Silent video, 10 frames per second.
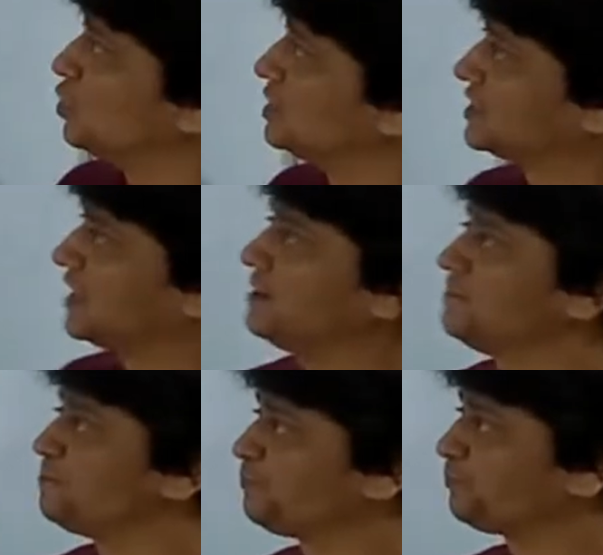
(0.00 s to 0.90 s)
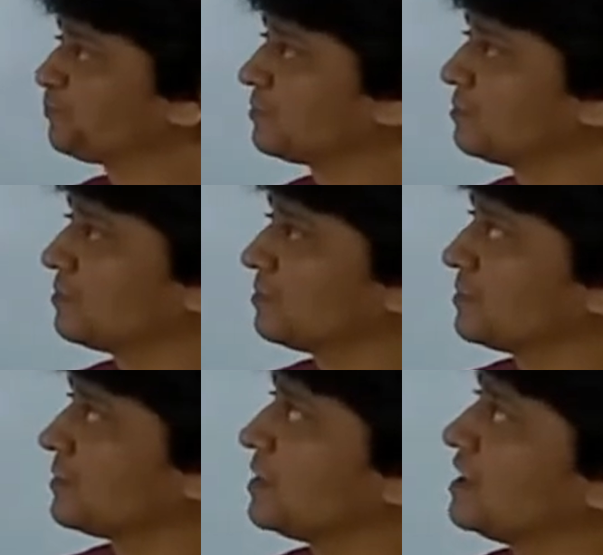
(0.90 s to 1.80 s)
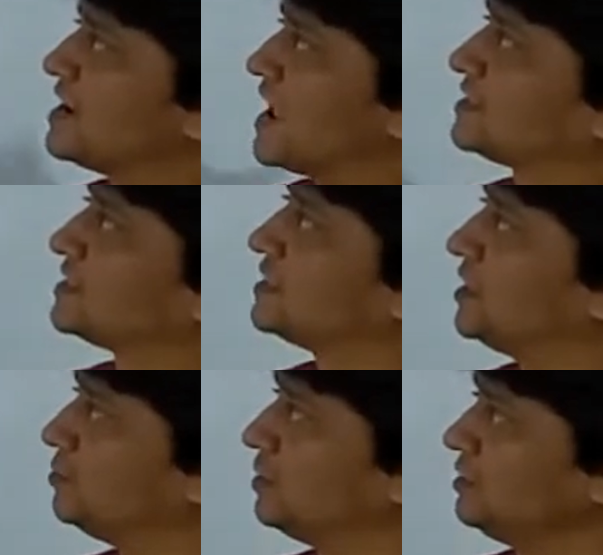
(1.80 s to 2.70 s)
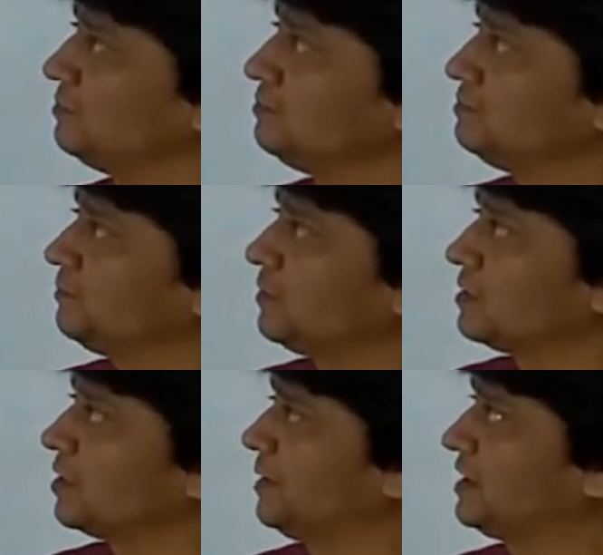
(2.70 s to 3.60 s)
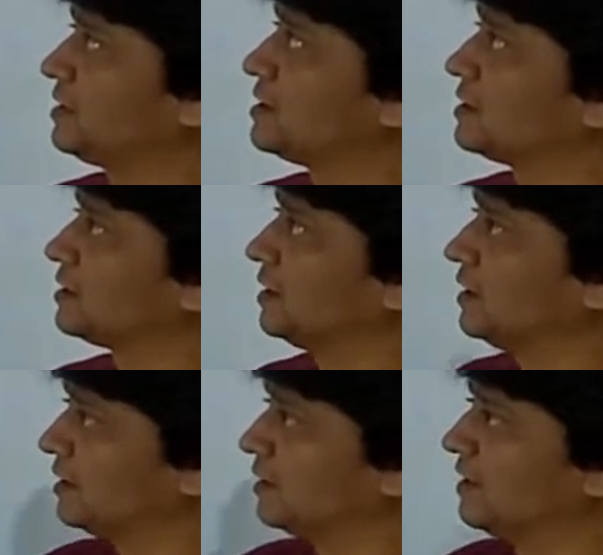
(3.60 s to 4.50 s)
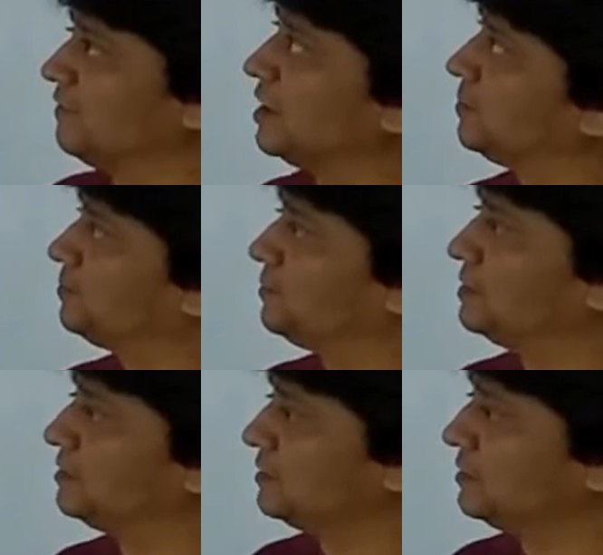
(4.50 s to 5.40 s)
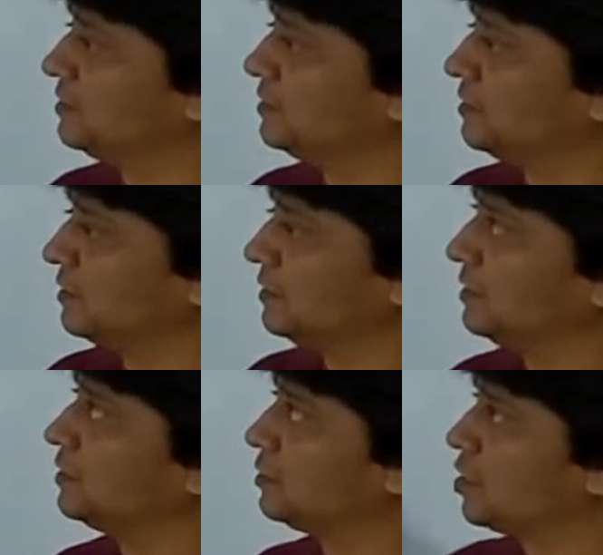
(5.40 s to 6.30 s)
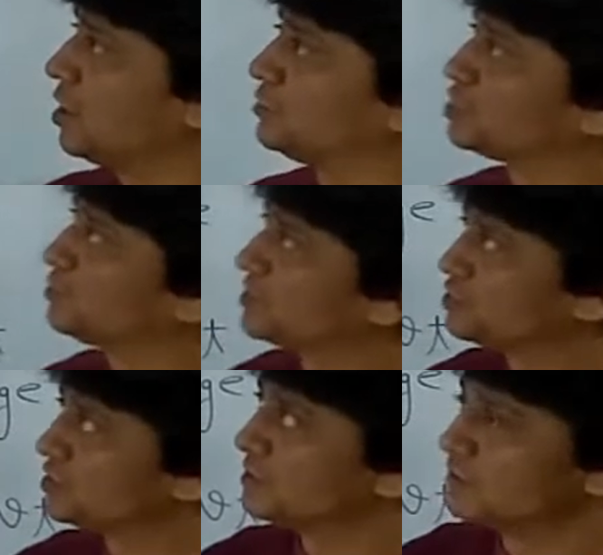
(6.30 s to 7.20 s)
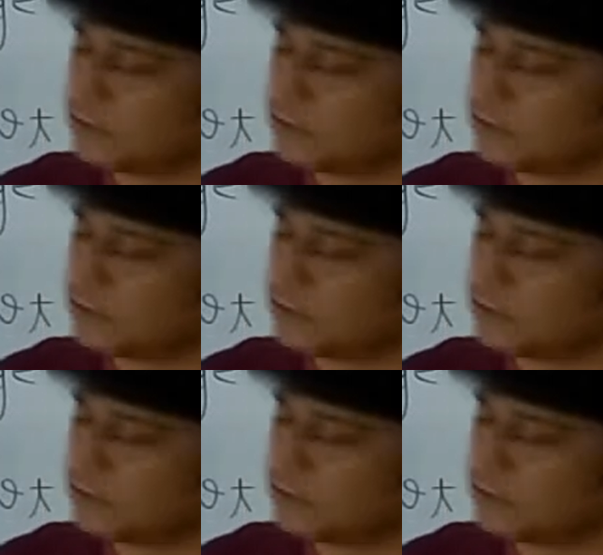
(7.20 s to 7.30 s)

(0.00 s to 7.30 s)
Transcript: we'll see next example a bit level up. Note down this much.